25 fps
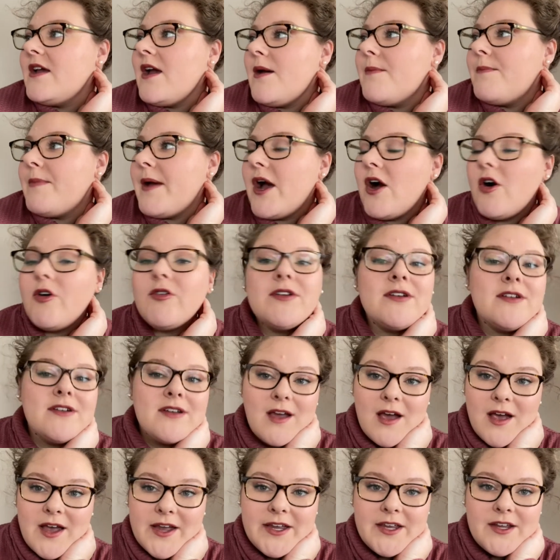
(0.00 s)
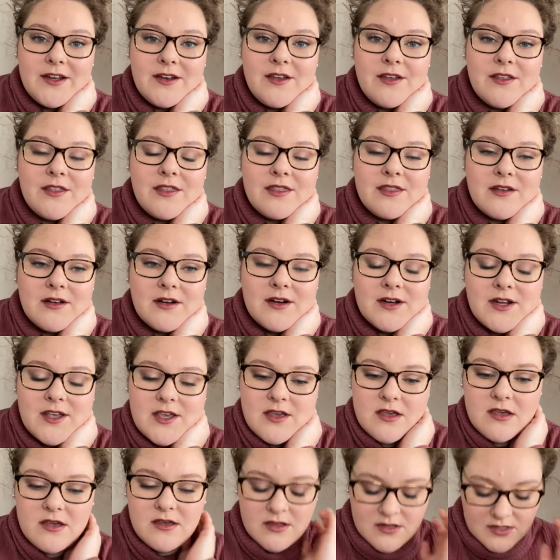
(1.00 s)
about
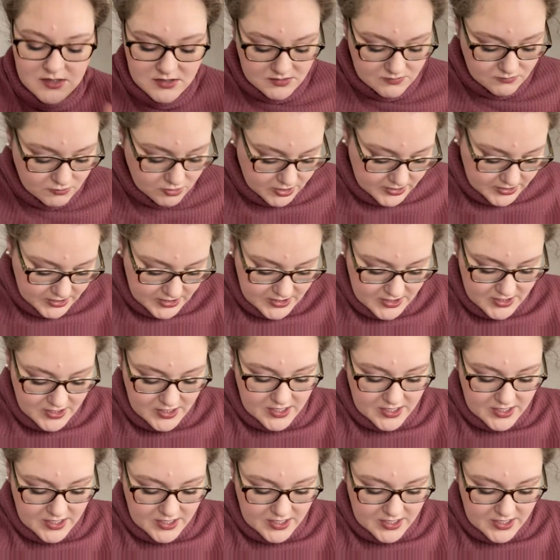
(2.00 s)
9.30 this morning,